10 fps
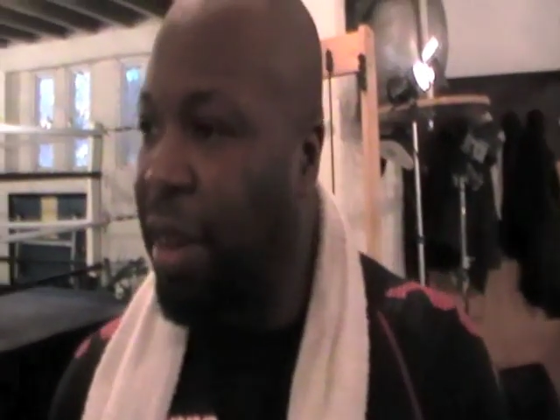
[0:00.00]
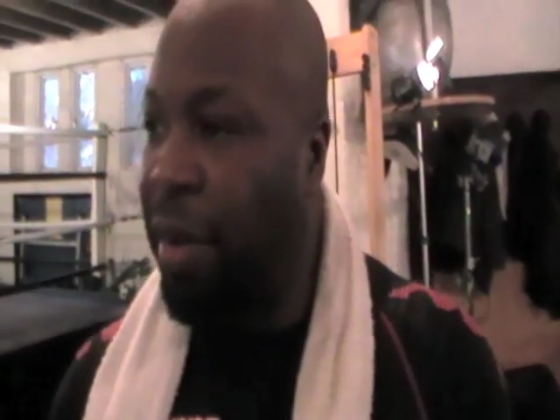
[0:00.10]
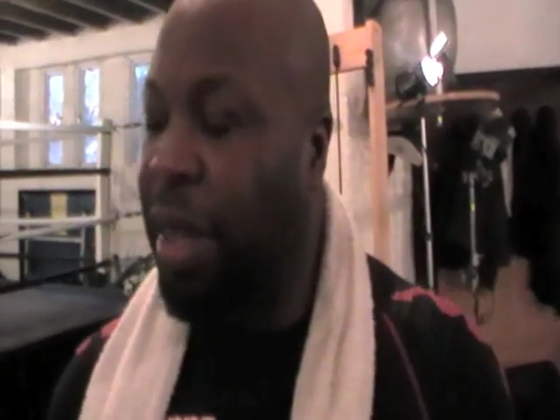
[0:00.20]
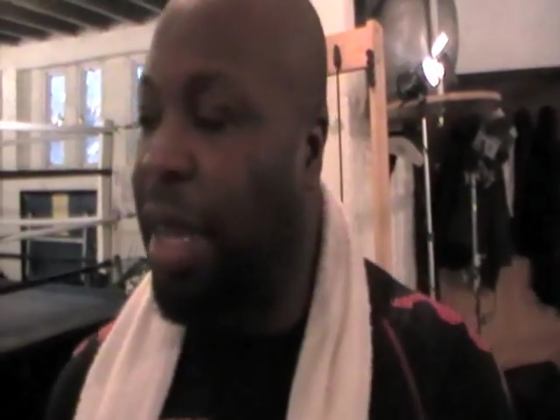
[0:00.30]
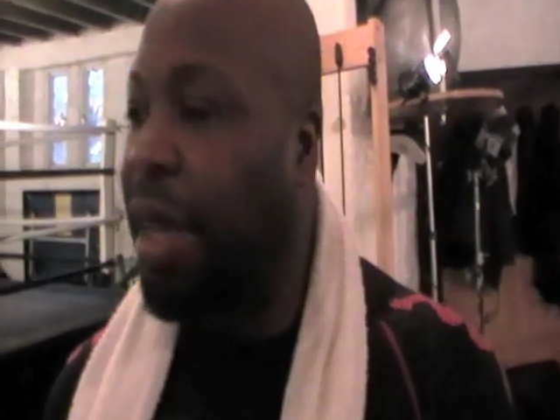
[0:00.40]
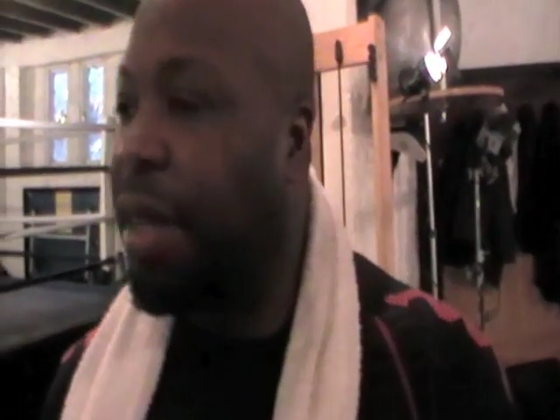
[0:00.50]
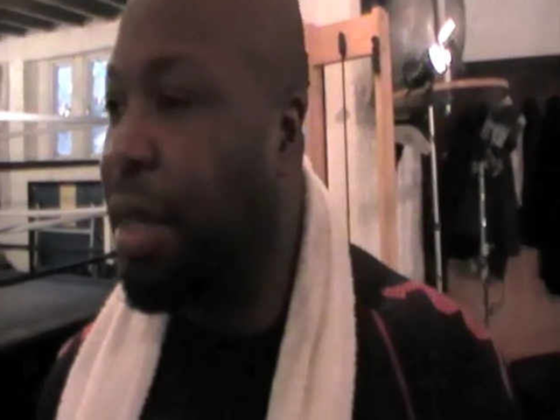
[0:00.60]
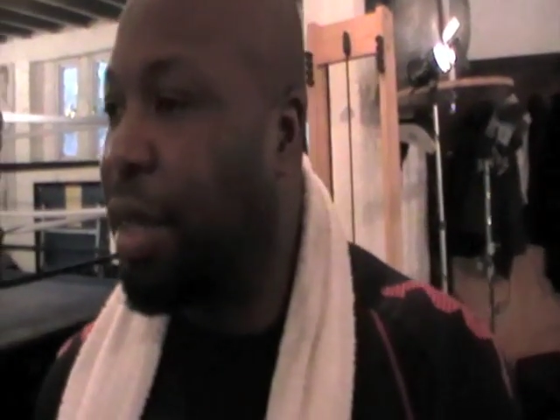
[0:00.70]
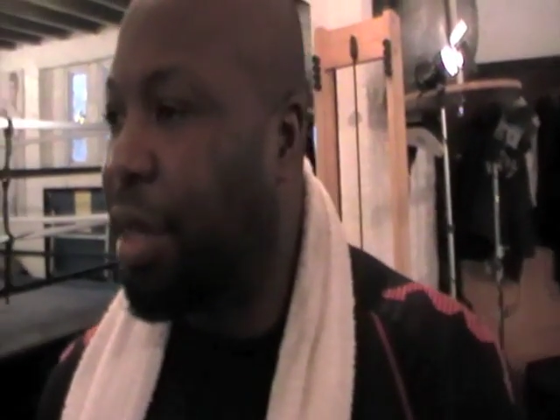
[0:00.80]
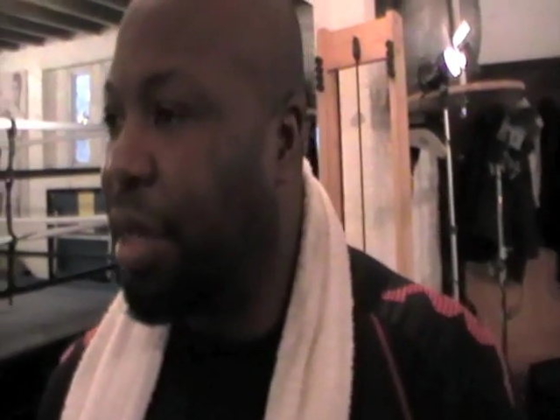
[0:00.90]
there, and there.
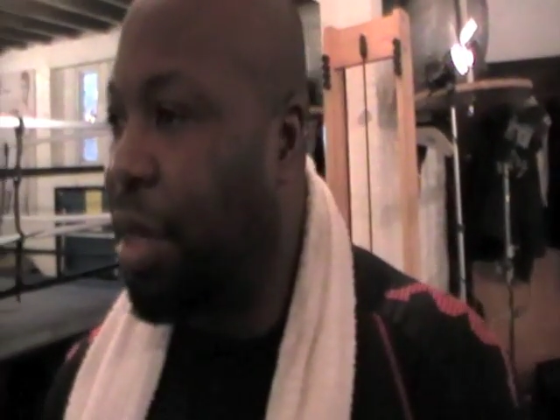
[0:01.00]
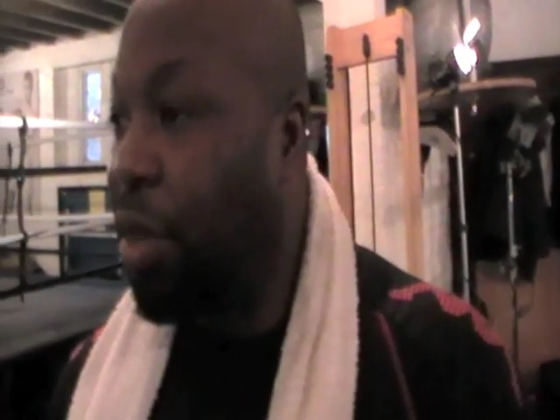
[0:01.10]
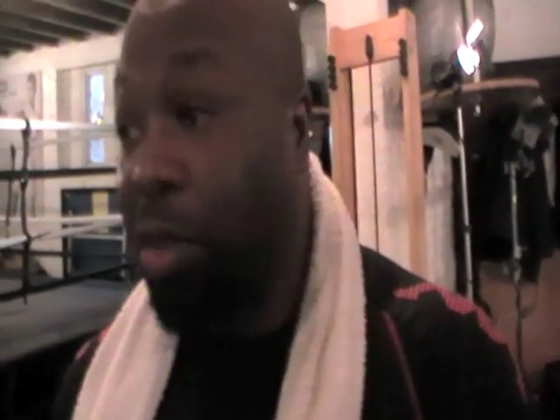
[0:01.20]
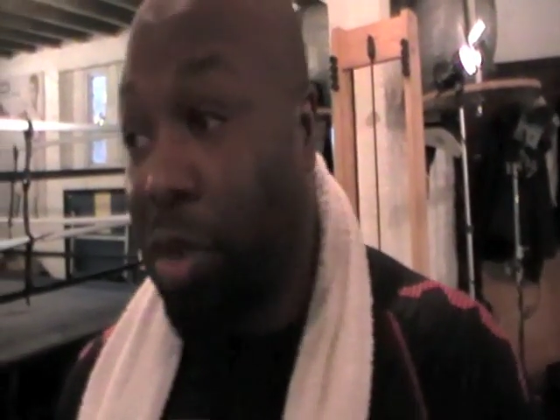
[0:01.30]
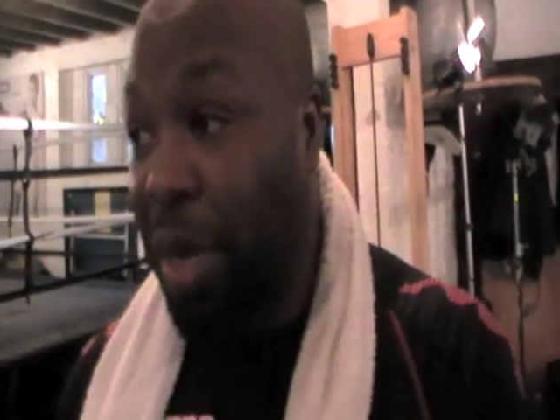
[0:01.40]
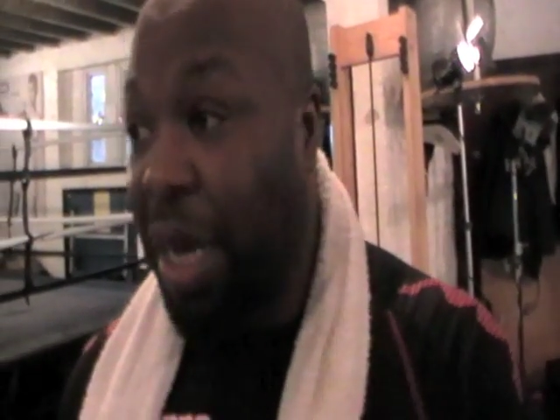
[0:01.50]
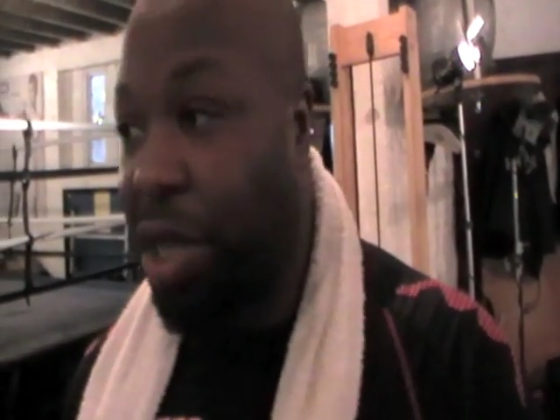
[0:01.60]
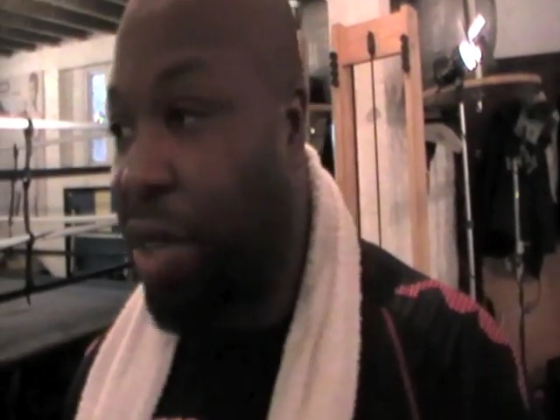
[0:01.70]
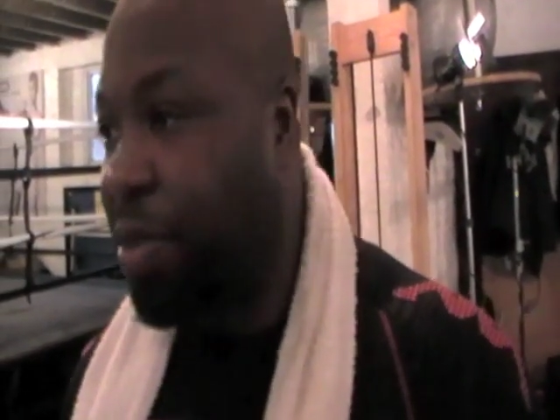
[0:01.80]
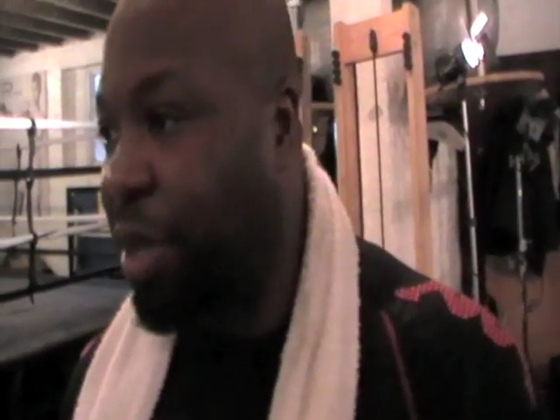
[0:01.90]
Not too many
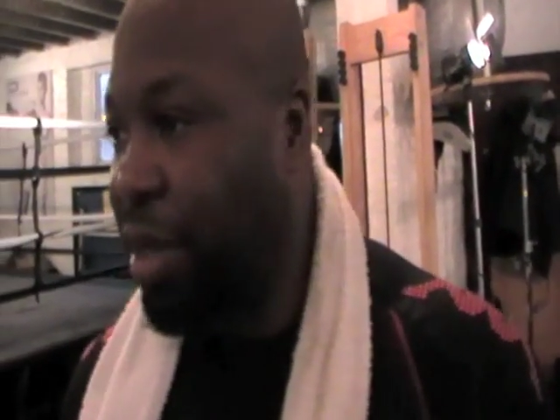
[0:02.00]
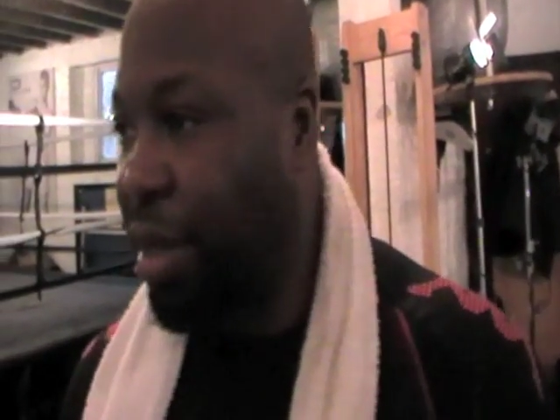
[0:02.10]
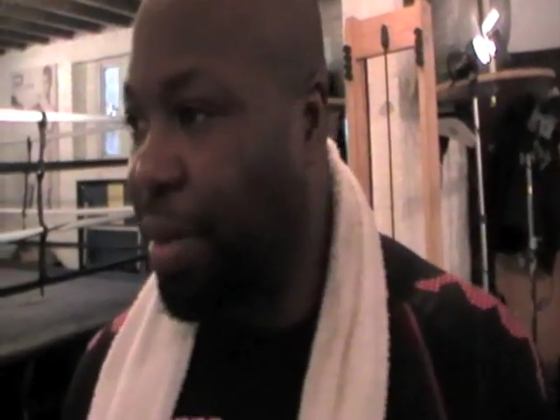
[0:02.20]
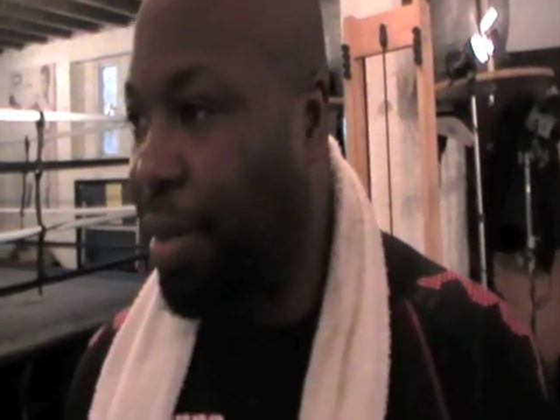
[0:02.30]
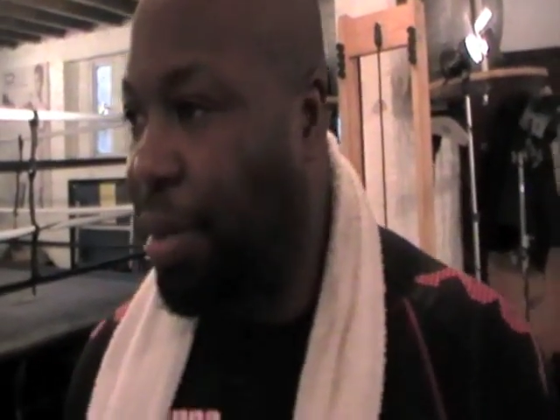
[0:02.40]
adjustments.